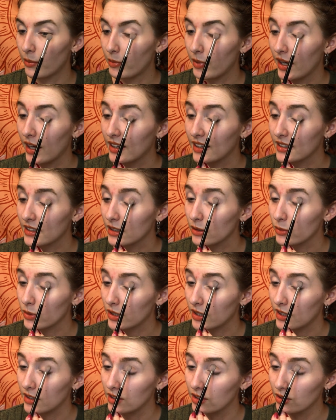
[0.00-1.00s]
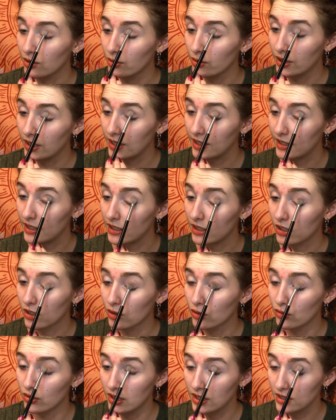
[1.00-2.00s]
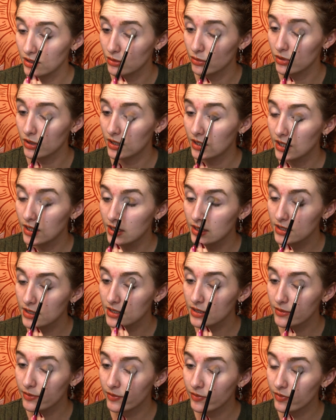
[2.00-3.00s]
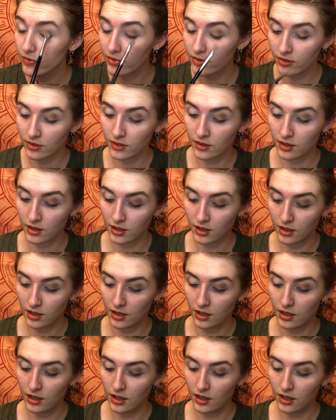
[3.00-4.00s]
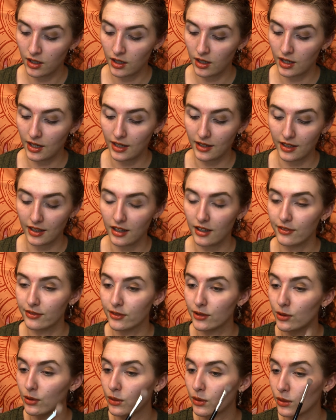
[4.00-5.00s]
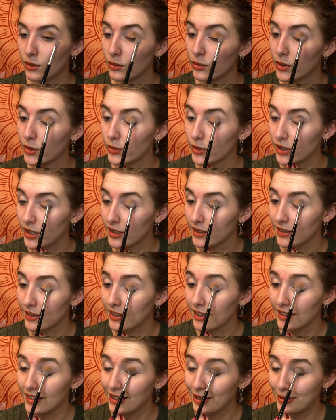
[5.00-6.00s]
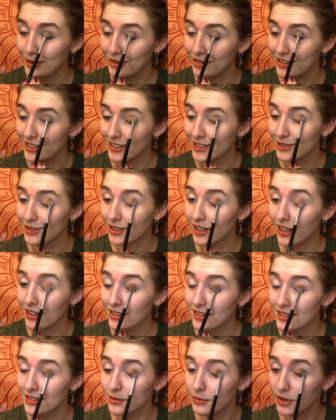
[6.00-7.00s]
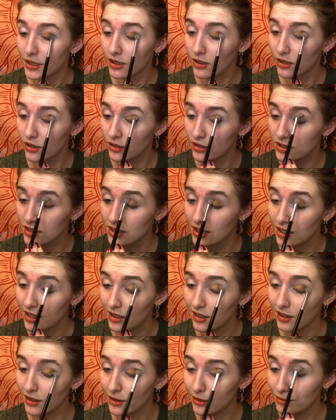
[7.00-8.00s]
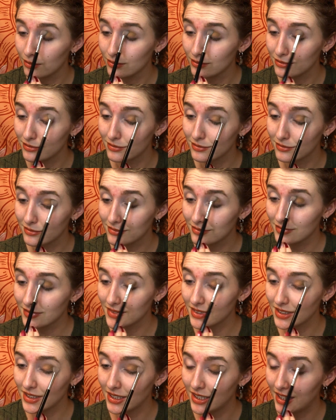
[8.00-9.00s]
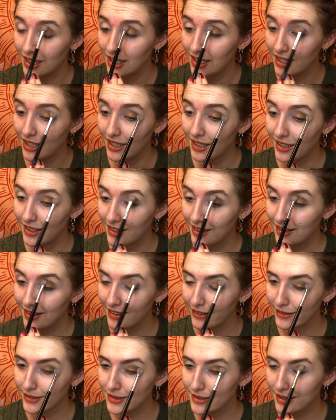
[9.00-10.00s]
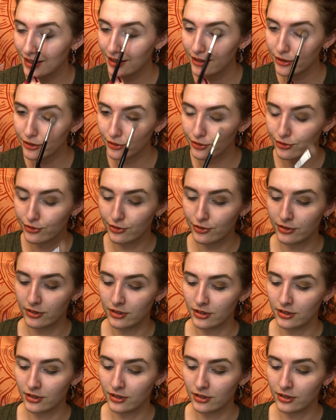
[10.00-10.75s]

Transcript: palette, and we're gonna create a crease with this. And I have no clue what we're gonna get out of this look, honestly, because yeah, it's kind of,